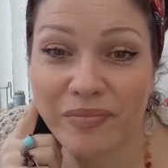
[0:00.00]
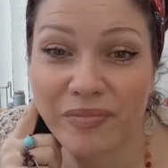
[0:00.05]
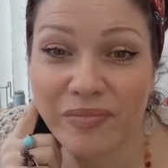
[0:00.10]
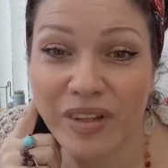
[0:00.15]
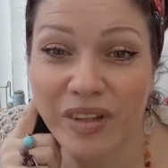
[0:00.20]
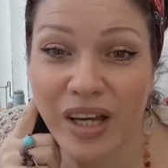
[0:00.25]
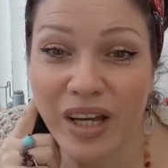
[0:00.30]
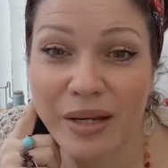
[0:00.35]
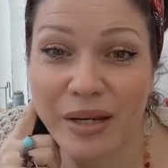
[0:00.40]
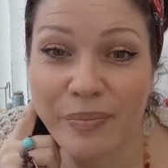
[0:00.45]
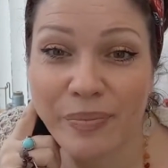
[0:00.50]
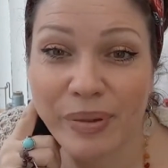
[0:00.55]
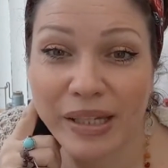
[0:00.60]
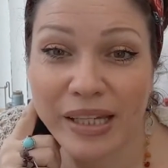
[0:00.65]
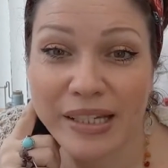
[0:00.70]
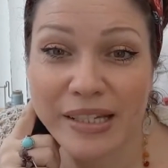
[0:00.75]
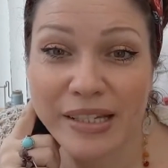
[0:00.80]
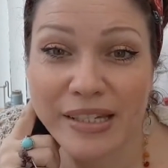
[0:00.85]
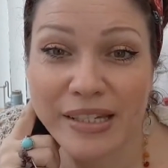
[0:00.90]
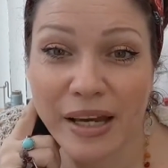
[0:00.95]
Hi
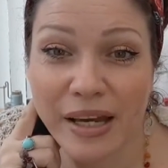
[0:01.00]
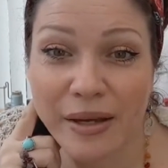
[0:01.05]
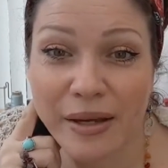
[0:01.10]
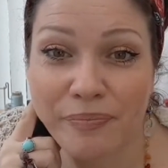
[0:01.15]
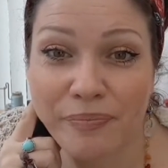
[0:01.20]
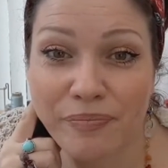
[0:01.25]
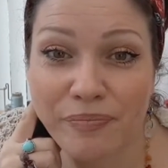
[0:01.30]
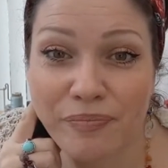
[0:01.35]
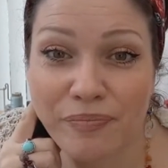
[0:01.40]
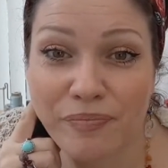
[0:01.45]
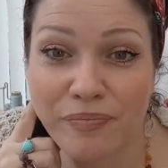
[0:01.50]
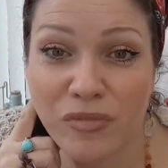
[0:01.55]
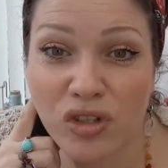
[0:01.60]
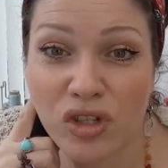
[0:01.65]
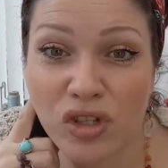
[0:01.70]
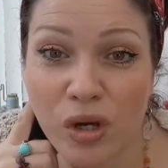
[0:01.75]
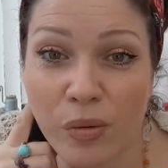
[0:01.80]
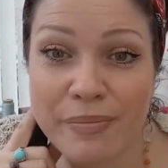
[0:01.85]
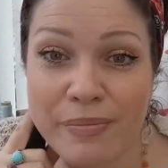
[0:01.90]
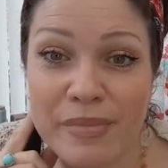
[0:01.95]
Belinda. So
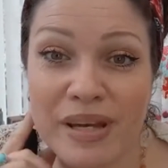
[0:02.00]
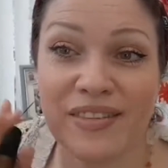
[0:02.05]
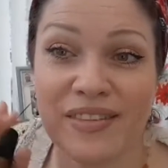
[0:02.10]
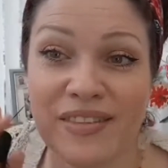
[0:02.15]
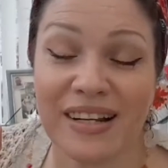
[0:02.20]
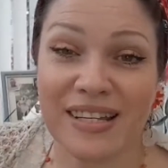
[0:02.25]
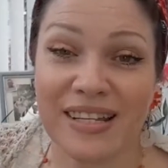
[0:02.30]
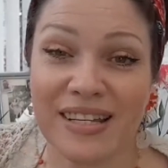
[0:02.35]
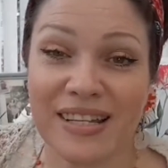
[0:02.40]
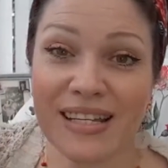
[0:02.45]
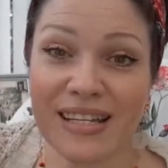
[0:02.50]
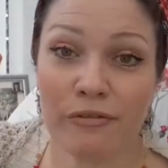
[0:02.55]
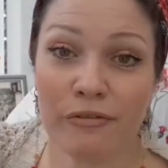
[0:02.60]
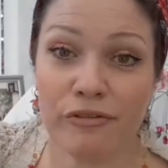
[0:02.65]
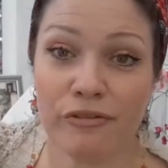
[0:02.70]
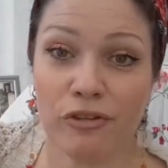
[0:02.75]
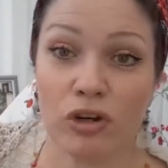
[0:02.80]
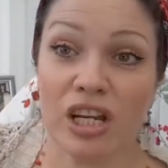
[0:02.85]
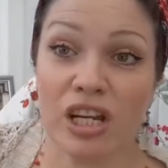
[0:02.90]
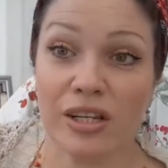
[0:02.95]
I didn't mean that to sound
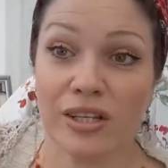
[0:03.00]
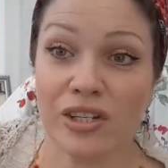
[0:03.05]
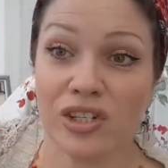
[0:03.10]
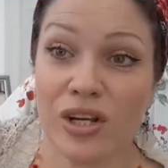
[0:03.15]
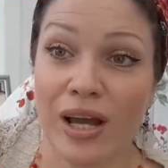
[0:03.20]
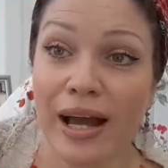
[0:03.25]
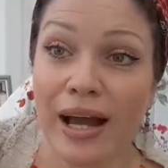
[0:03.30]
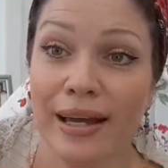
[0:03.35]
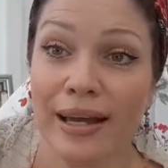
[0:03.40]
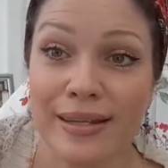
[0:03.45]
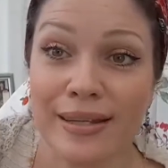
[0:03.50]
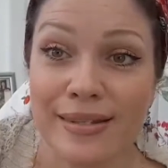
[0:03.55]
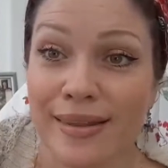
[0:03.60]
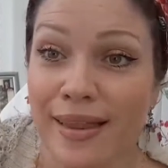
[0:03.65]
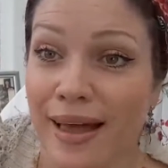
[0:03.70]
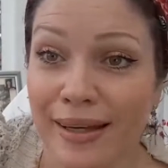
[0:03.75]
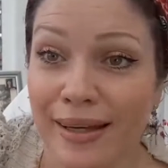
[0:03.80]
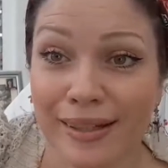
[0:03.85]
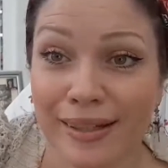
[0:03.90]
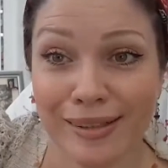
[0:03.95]
funny in chat. It's
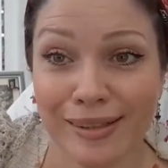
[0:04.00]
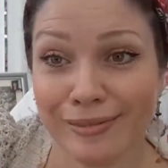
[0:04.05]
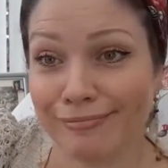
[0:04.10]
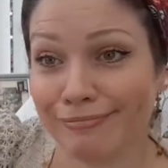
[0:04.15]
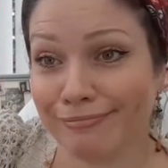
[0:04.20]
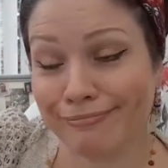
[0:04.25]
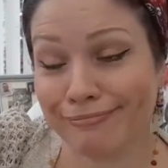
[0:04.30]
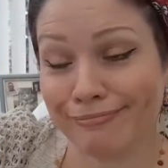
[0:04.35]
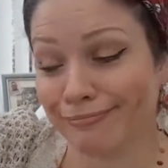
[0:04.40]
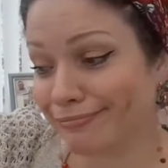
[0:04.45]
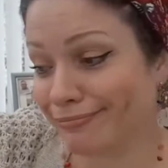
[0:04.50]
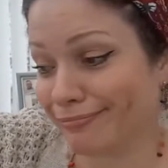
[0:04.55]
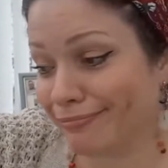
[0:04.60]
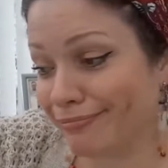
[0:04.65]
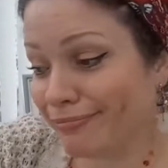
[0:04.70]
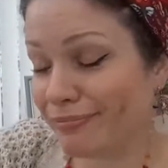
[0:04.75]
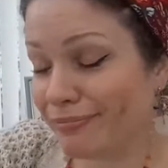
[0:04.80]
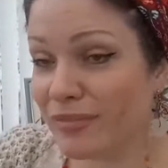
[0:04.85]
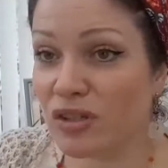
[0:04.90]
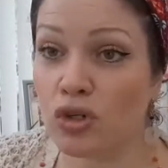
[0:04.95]
like,
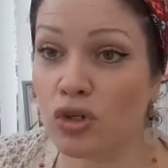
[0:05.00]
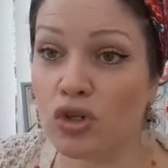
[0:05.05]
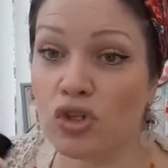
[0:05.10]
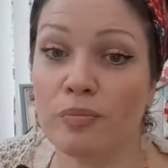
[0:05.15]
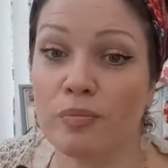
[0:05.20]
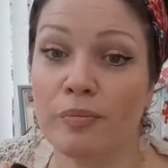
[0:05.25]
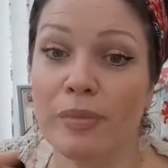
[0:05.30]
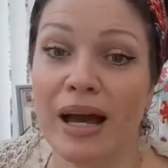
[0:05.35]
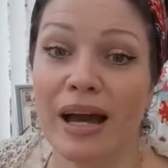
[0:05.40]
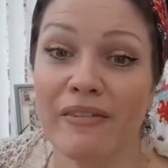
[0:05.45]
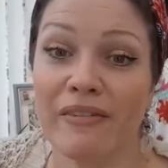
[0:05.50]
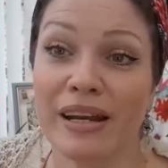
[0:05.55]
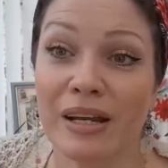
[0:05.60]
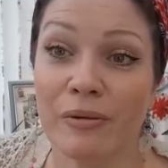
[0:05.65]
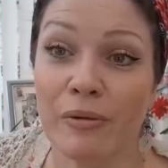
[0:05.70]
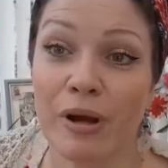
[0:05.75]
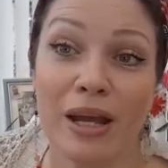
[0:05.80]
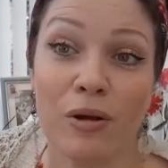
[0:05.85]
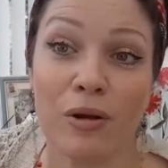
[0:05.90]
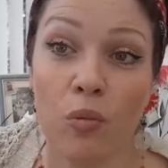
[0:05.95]
doesn't matter
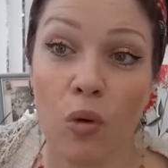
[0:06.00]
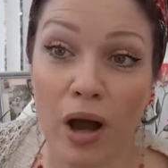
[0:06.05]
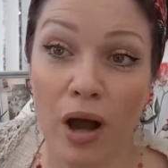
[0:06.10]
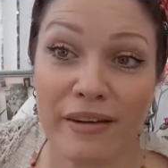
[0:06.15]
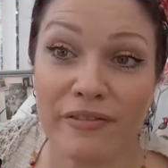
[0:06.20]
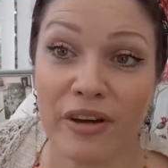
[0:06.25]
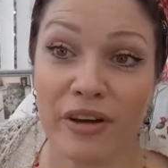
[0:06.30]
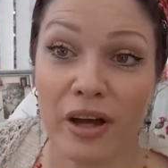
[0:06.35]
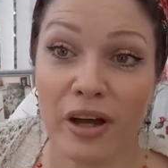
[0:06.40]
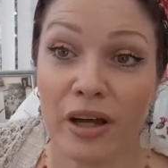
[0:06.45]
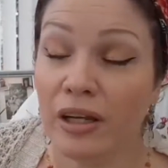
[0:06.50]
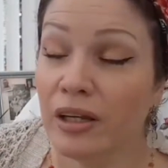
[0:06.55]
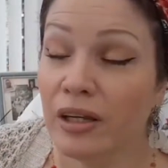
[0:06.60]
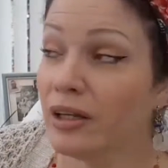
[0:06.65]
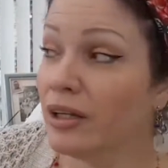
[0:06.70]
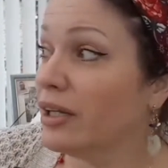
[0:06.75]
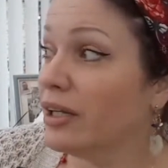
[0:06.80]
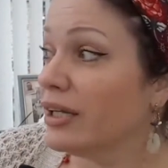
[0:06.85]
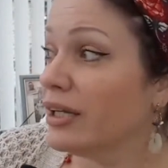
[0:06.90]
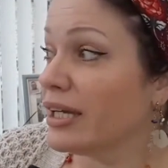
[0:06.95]
anyway, whatever,
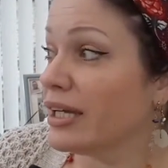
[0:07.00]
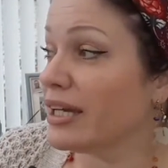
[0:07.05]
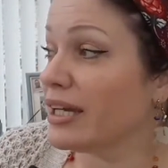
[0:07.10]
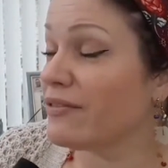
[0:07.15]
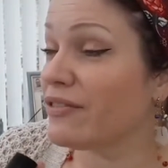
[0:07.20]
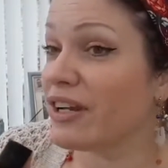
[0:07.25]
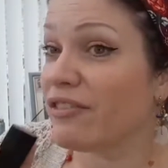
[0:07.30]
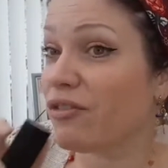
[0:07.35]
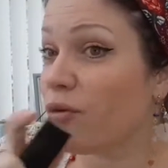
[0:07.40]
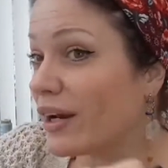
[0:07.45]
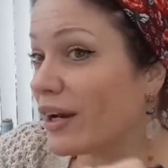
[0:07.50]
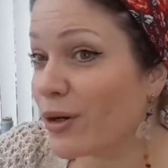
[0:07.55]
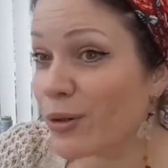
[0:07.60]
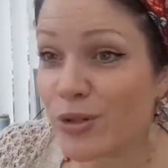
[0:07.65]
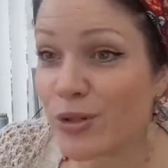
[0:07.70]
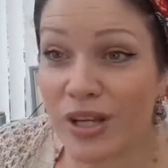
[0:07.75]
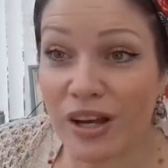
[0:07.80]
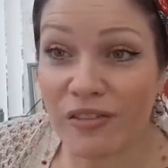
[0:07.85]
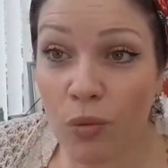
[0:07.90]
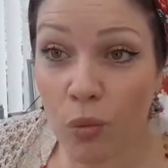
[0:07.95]
even if
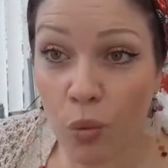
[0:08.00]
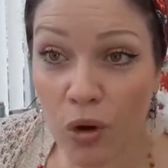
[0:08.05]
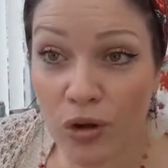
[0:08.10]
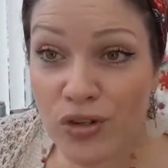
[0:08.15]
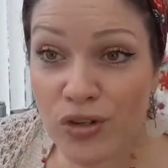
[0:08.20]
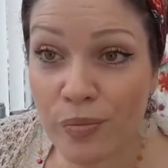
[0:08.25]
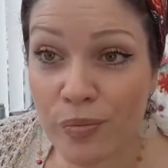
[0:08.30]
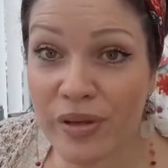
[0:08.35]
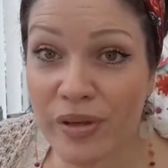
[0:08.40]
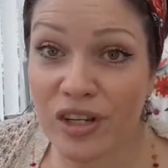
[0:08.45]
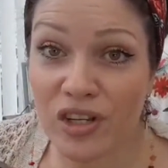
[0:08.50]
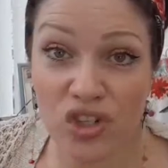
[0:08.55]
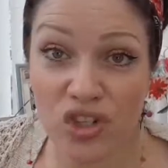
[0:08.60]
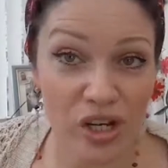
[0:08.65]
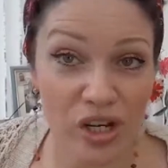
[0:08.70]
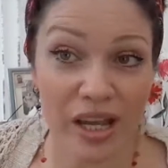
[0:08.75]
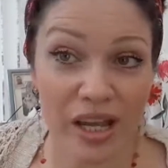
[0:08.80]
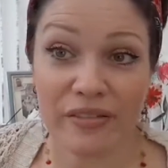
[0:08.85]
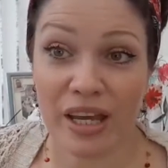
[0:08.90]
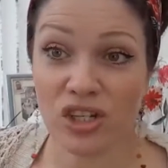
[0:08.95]
107 wasn't, because
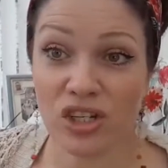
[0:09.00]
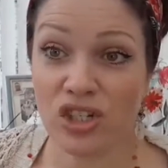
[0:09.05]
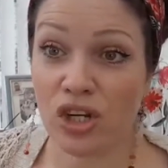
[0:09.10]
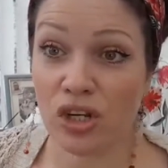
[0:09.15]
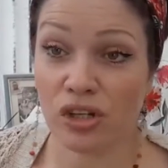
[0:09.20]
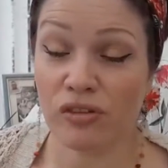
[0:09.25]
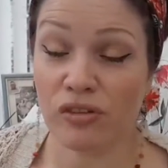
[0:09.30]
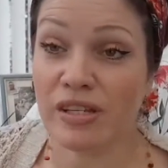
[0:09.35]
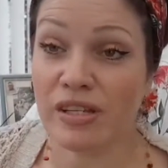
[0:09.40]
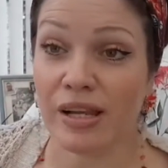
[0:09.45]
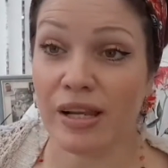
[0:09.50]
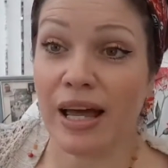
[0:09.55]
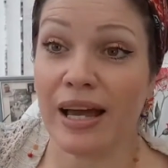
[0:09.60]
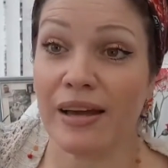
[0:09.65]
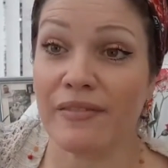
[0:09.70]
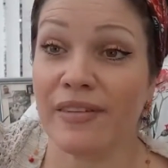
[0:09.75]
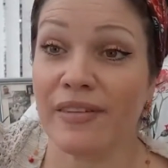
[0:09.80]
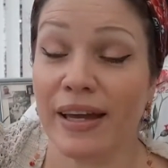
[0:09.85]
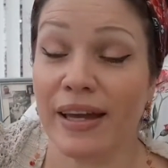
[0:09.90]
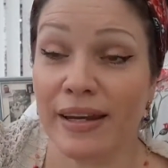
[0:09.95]
JFK Jr. is
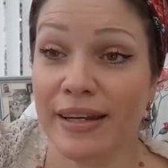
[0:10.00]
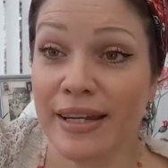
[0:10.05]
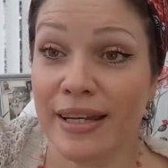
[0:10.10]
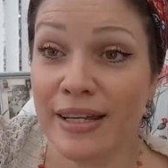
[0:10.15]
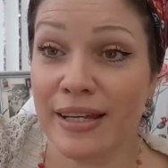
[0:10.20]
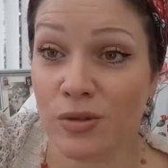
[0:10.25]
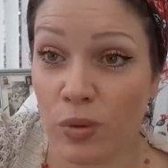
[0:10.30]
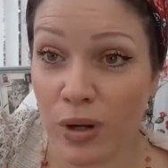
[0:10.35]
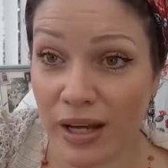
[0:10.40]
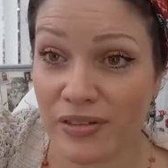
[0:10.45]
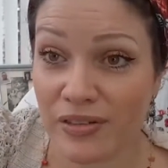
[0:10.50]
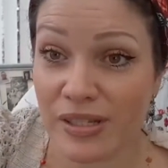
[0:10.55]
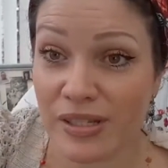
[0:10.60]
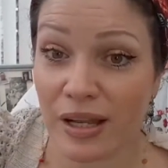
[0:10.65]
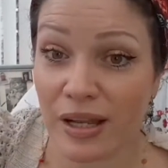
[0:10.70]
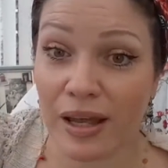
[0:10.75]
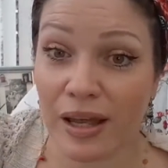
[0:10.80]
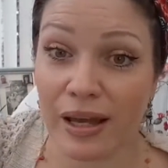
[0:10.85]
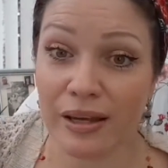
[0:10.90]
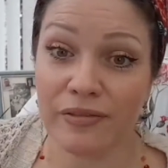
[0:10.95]
alive and his wife is
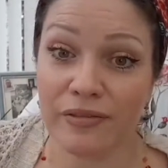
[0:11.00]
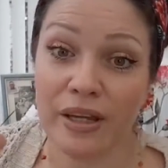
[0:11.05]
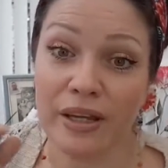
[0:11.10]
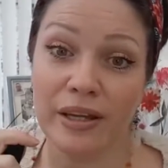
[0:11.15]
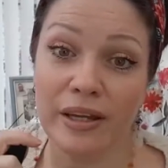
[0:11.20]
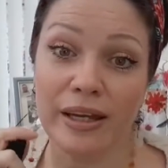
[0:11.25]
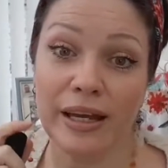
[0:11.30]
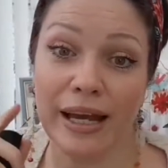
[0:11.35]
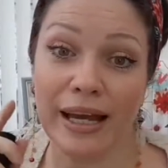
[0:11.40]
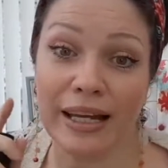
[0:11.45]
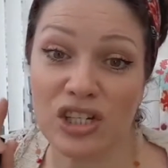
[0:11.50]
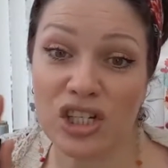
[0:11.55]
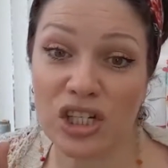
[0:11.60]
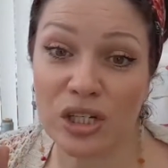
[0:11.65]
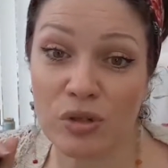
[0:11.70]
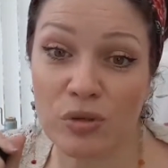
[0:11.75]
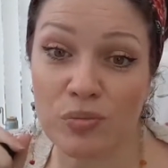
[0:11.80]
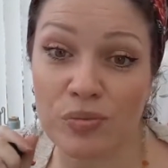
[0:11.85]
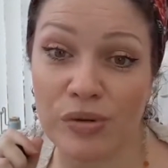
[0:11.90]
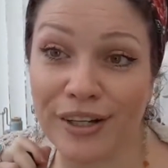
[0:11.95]
alive and she
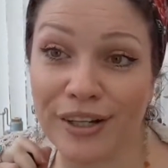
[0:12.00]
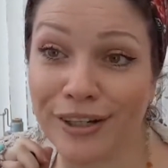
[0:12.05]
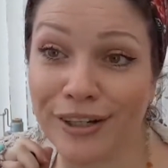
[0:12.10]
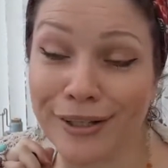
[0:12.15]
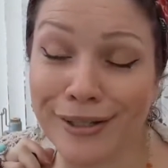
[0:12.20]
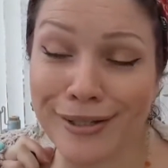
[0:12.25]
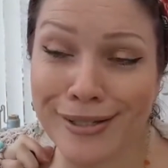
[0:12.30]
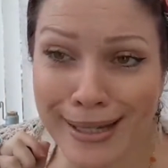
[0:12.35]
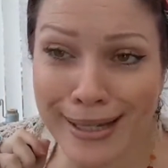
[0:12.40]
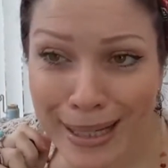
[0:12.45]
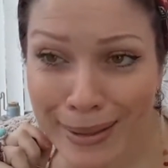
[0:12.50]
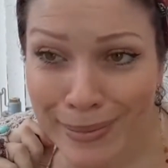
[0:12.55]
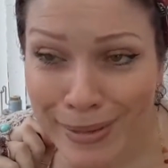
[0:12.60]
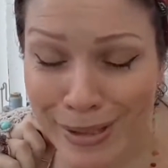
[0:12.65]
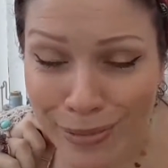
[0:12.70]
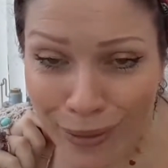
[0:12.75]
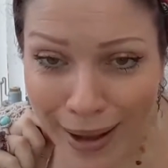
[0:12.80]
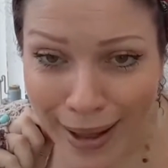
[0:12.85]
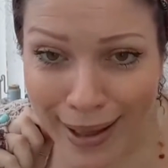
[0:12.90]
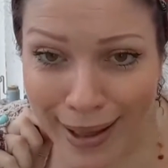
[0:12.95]
was pregnant at the time as
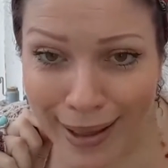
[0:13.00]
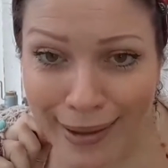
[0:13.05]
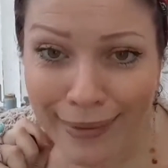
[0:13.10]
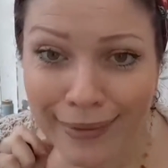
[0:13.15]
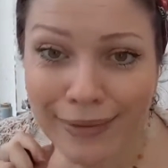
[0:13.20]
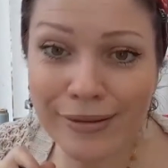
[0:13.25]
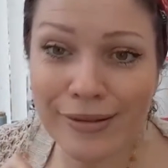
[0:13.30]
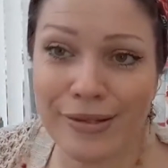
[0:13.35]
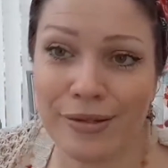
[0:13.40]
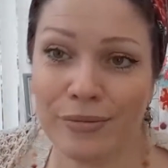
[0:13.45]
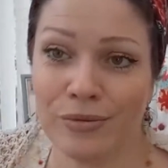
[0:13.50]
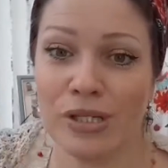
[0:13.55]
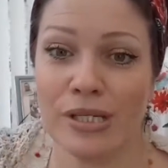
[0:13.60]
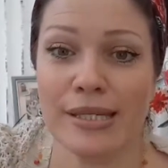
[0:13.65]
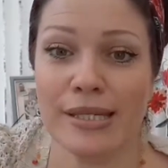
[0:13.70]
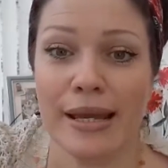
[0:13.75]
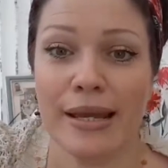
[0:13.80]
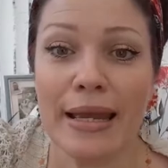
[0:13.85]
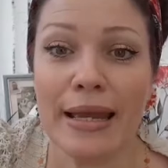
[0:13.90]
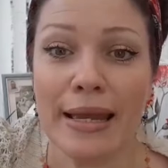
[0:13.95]
well. So just
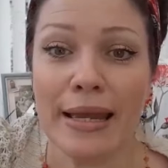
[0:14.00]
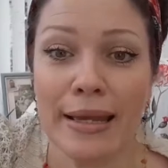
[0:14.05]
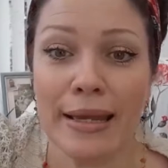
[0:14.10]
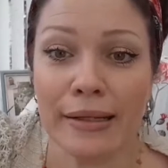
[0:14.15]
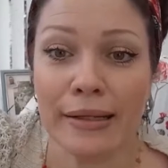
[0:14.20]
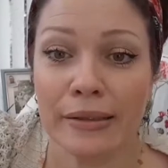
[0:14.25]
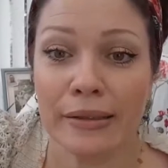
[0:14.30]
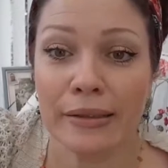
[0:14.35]
saying.